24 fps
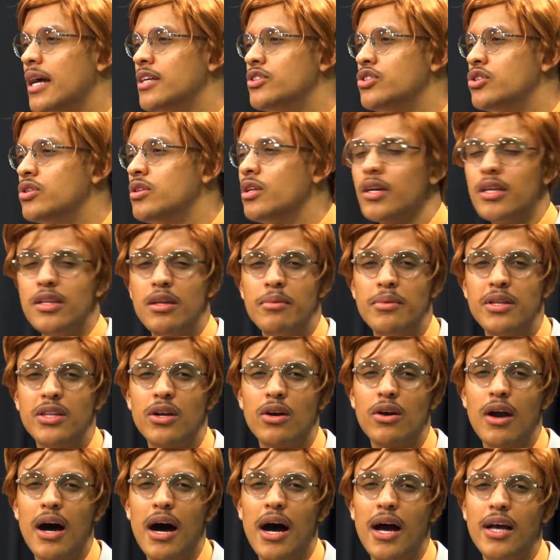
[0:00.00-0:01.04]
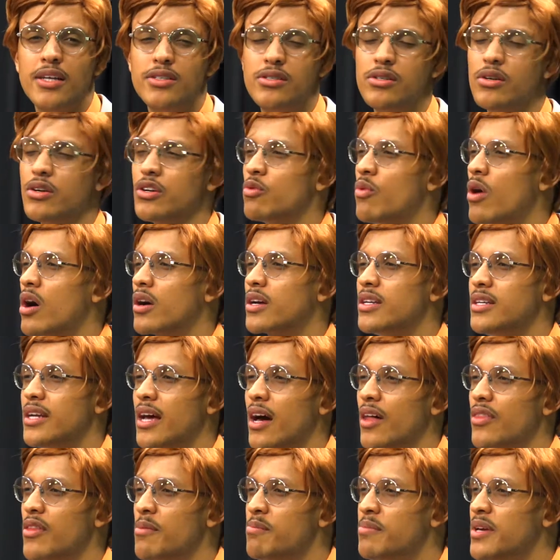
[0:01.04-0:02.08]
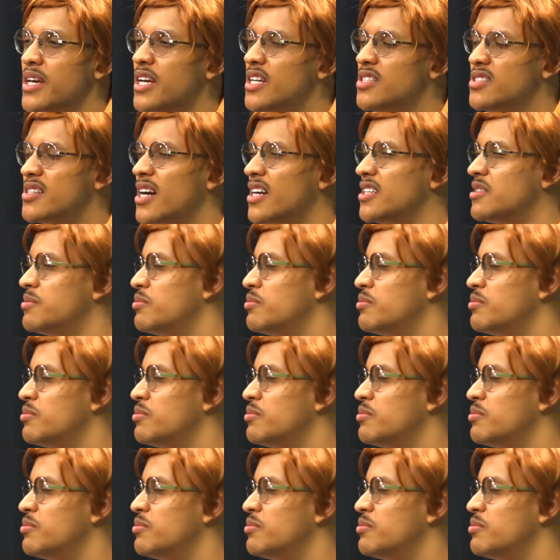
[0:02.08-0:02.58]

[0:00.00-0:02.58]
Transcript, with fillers: as you're looking them in their eyes, you know, you're walking down the beach, nice